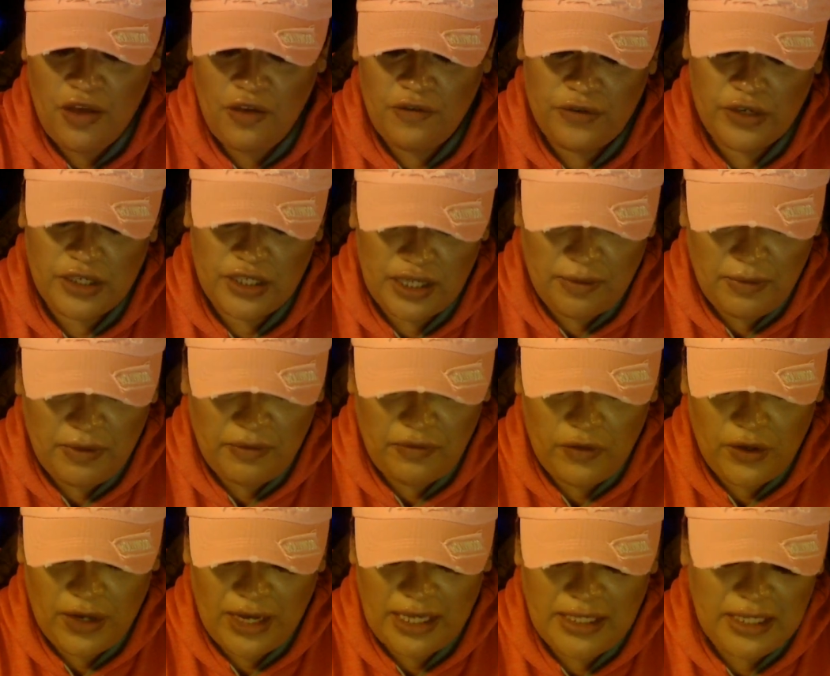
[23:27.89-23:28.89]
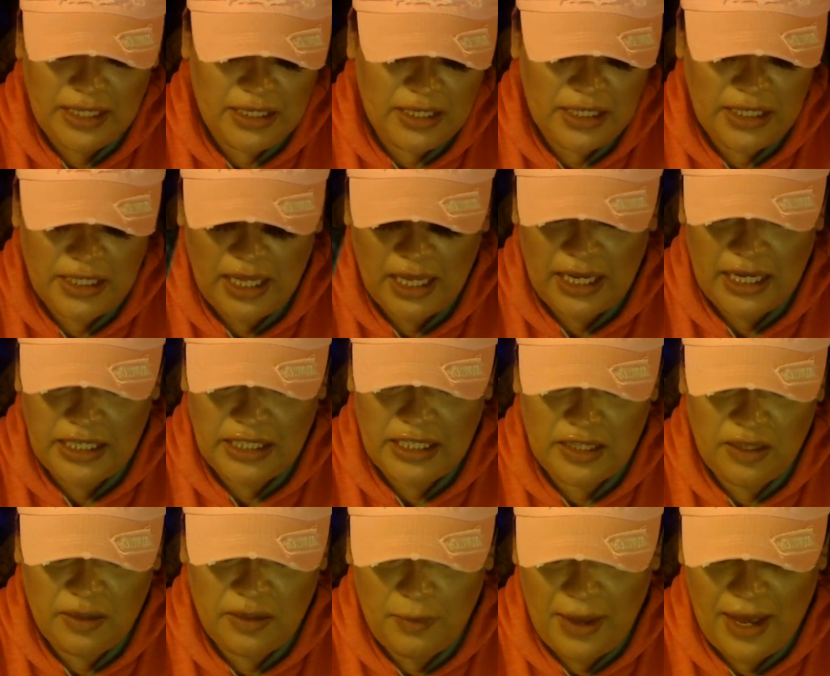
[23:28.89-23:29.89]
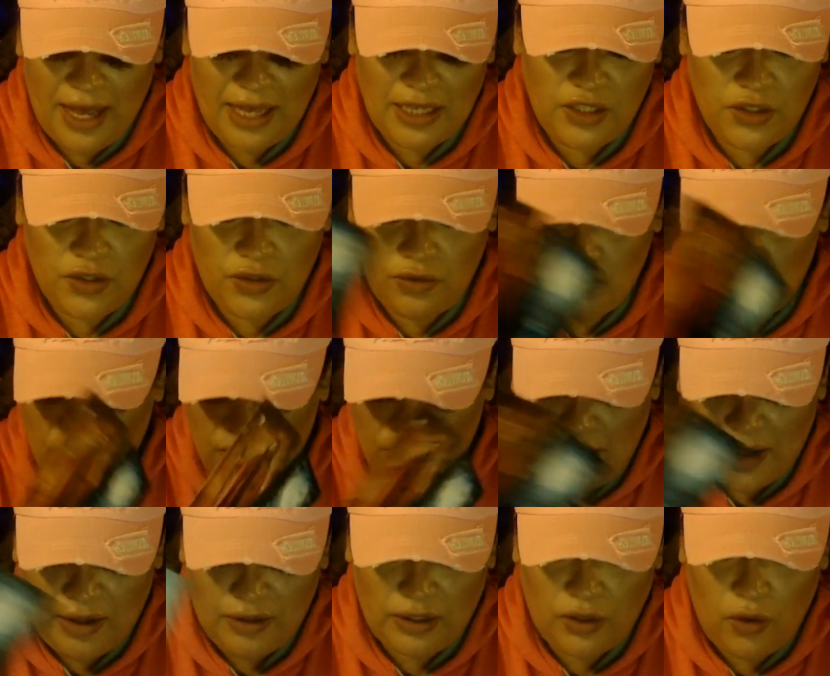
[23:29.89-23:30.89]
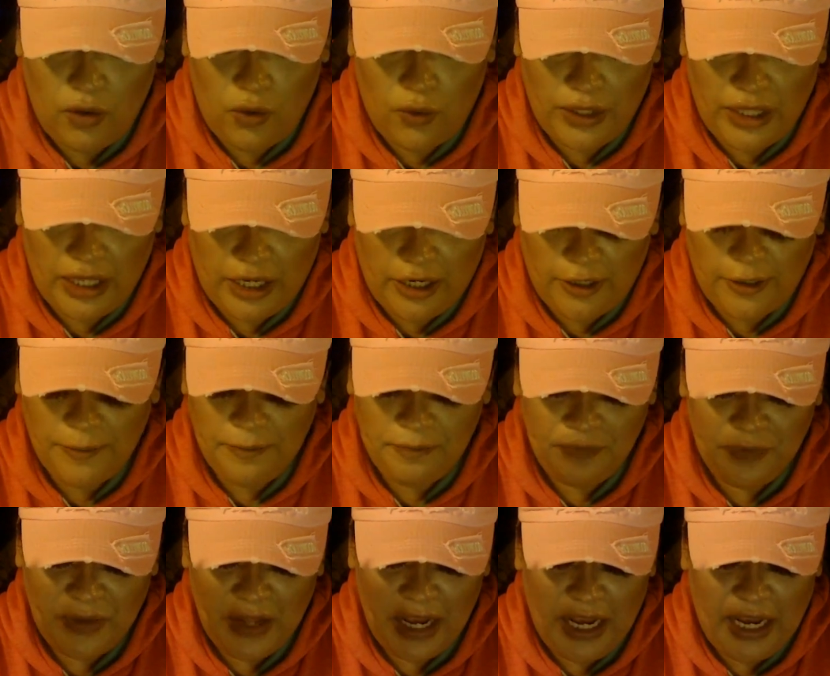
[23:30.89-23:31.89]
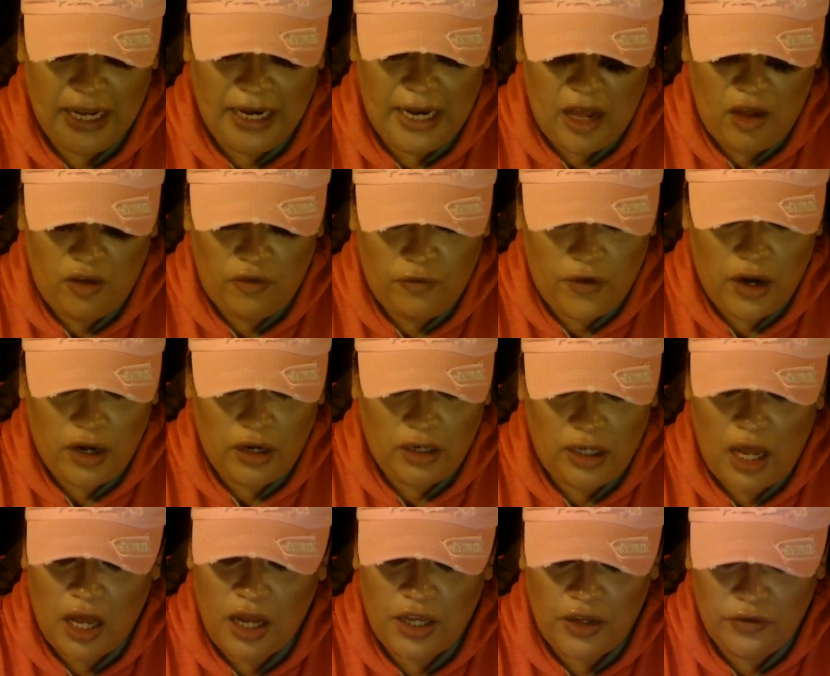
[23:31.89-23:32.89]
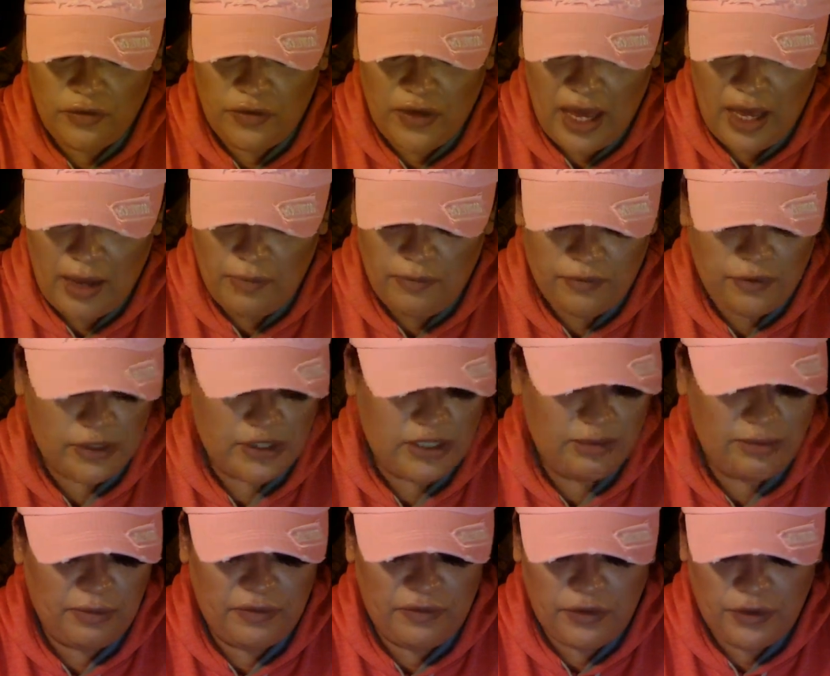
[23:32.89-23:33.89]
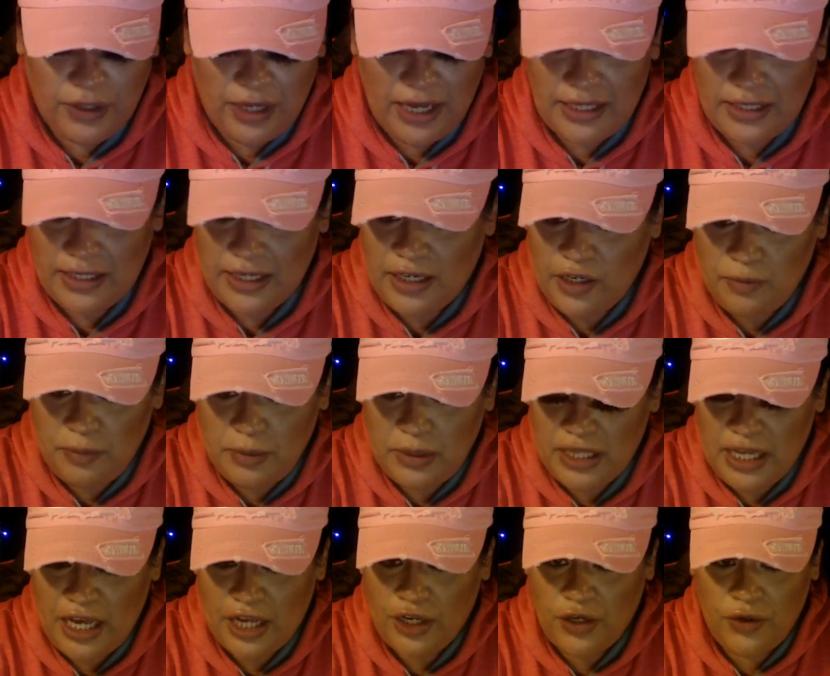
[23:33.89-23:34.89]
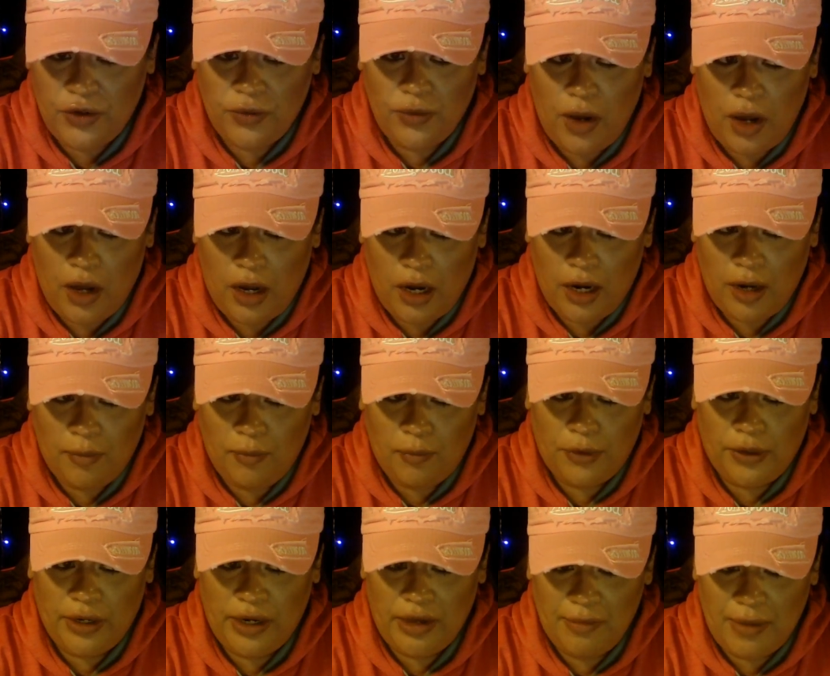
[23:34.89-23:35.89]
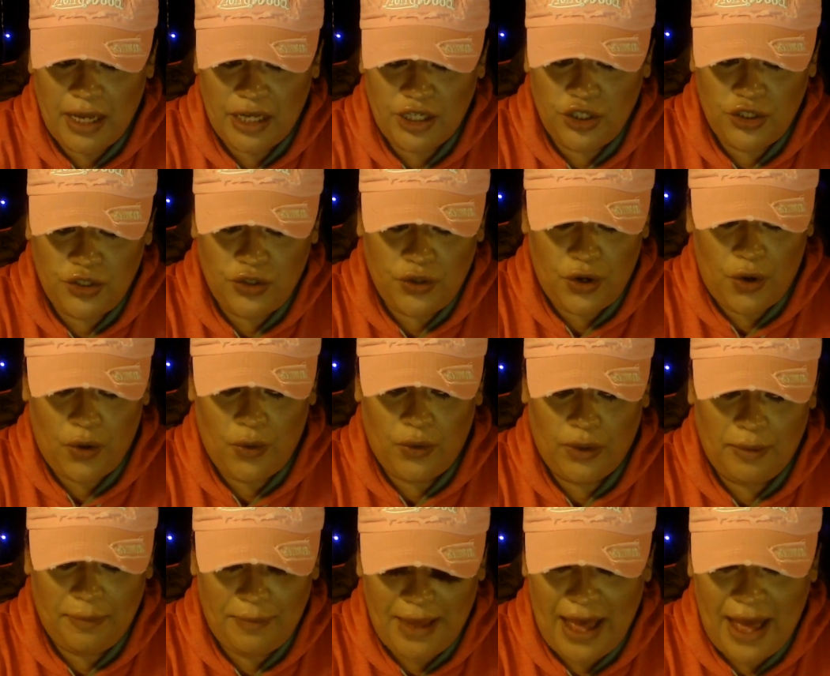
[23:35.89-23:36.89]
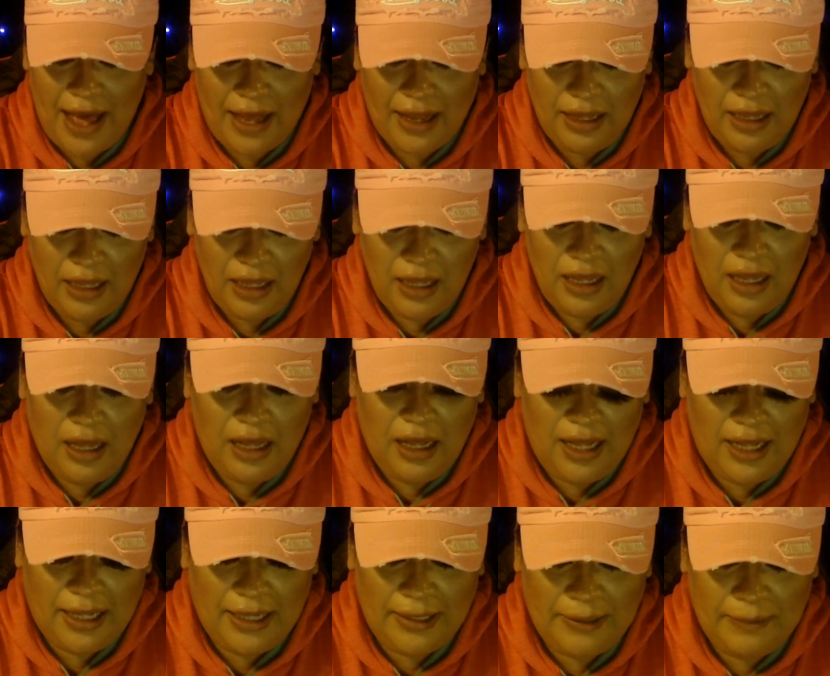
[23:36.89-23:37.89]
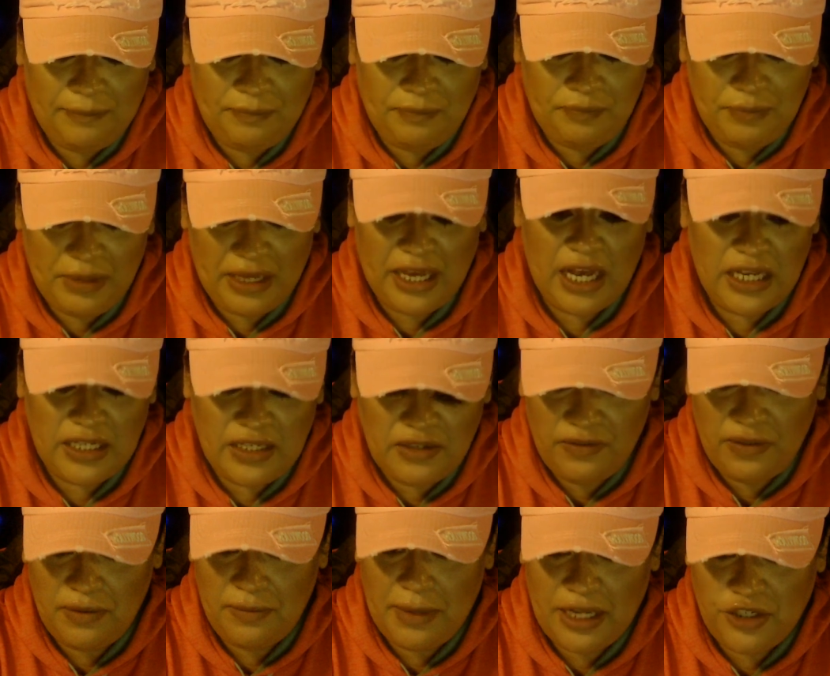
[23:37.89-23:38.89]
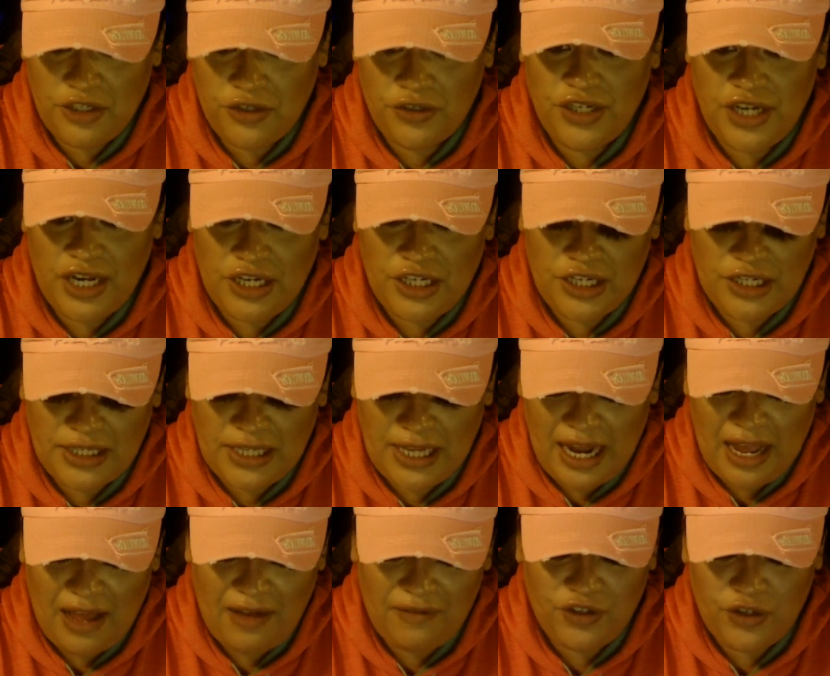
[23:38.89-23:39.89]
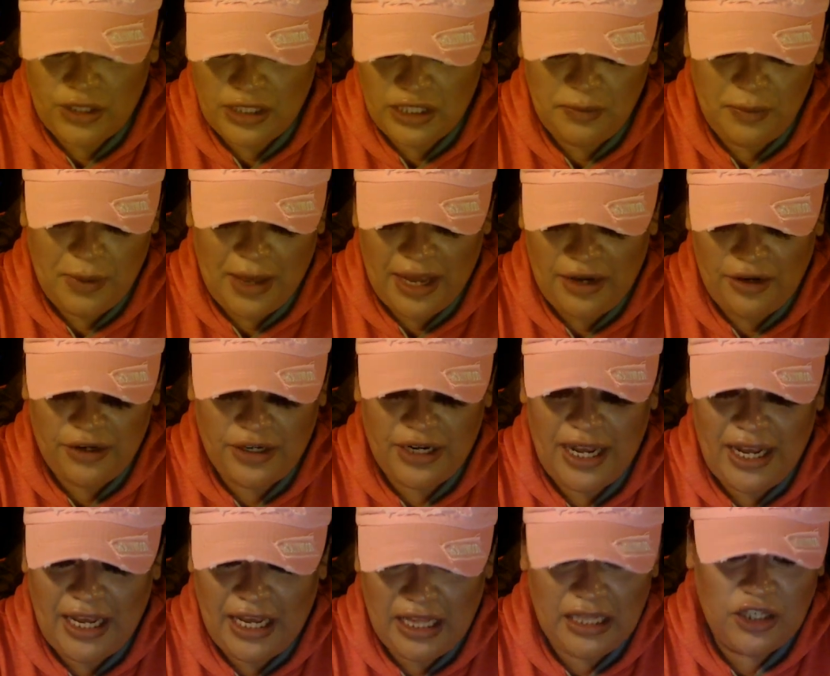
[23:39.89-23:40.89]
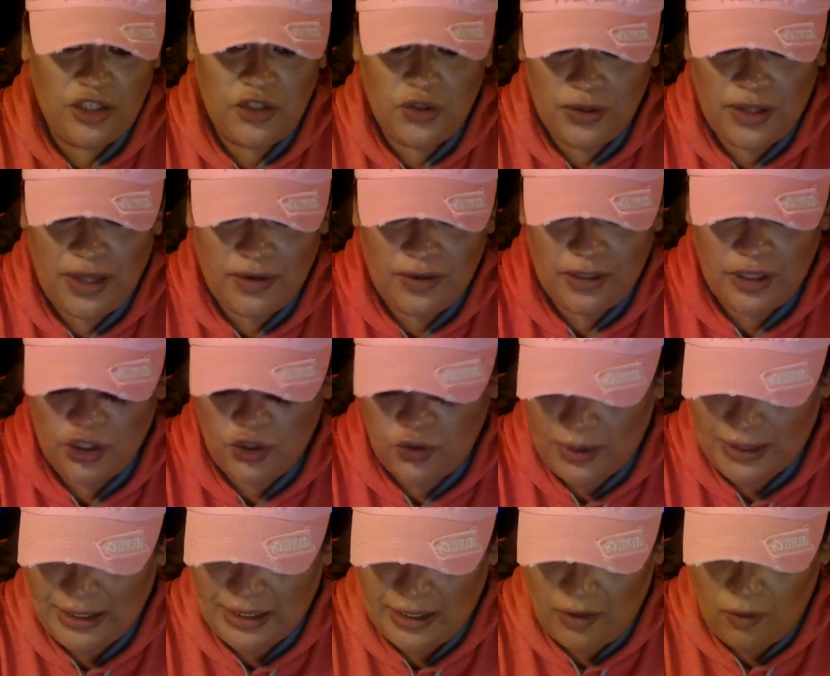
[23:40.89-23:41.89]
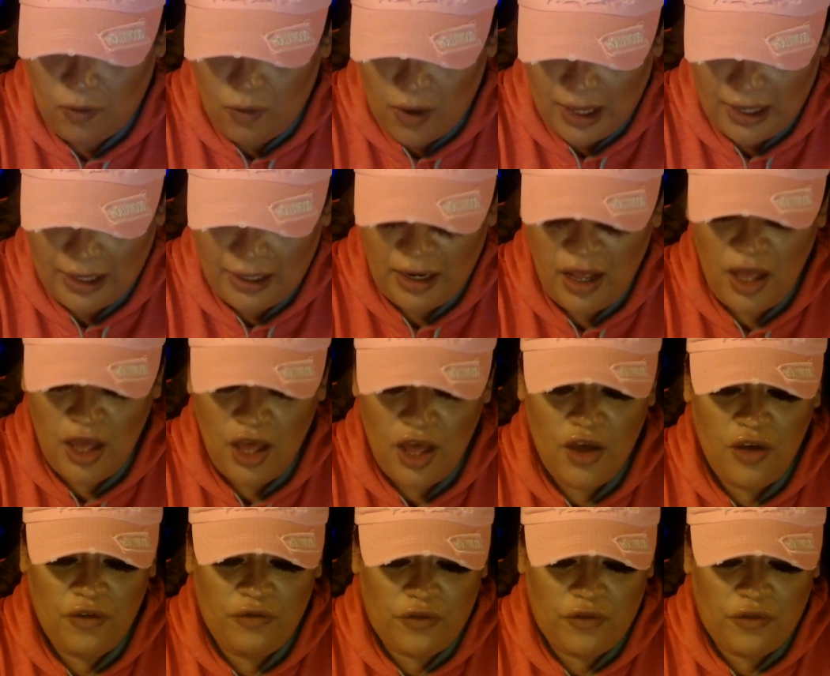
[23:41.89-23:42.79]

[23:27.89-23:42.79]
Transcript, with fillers: For some of you guys, this is looking to the past throughout the whole year and how far along you've came. For some of you guys, it could be that you are pretty much thrown back um, because of the major changes that have transpired in two thousand twenty-one. For